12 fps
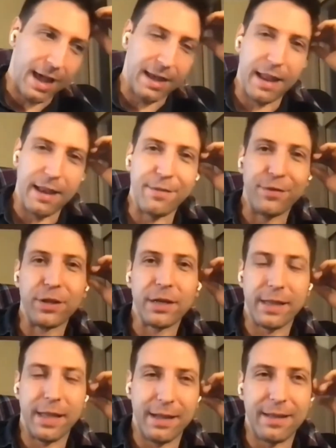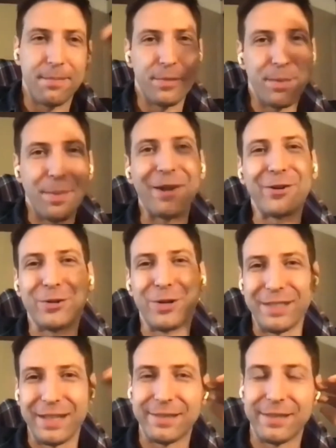And if you look at that in the medical
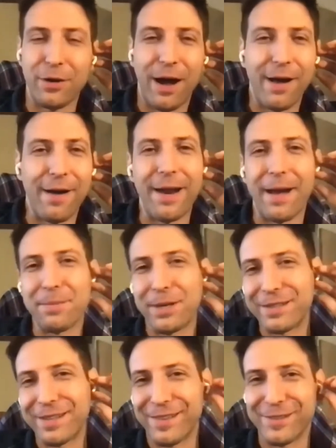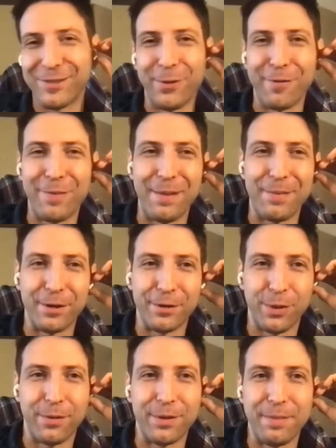context, and I'm guilty of this too. We have papers
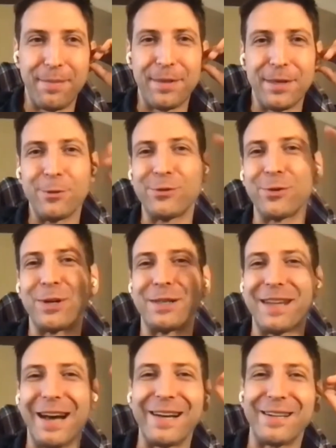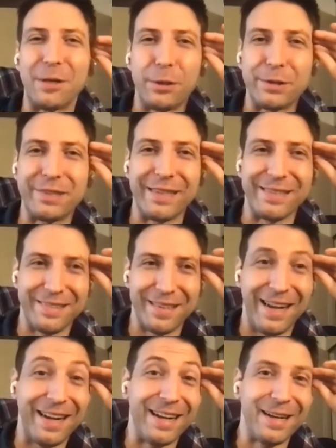where we maybe use the word diagnosis
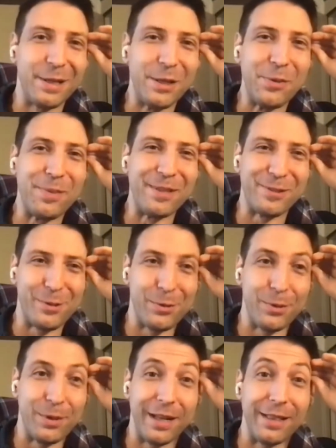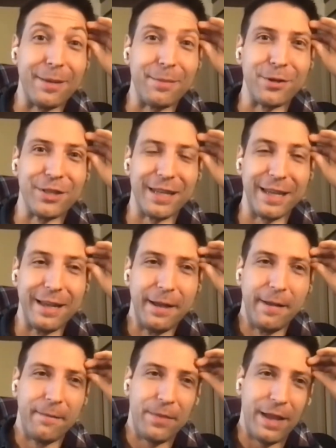a little bit too liberally.
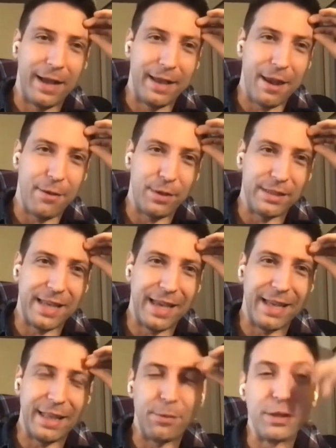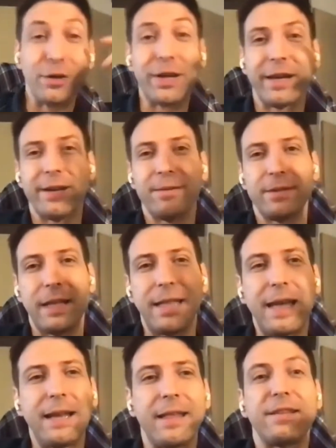And we say, like, we look at the
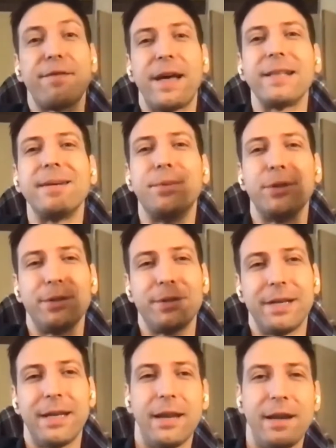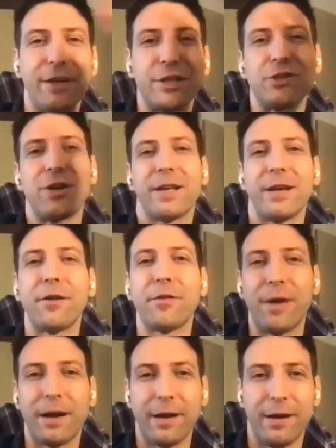data that's available in an electronic health
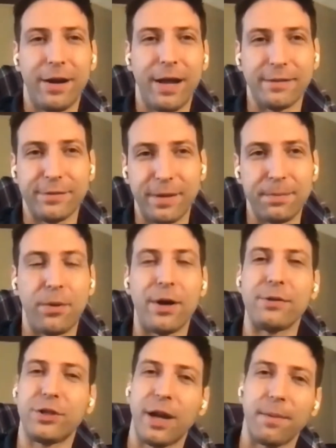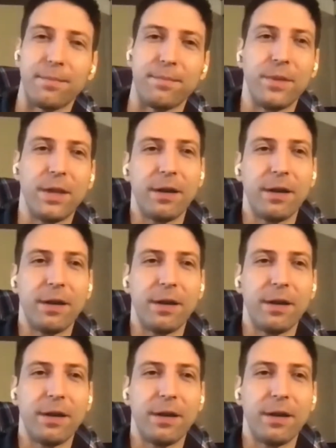record as of some point, we try to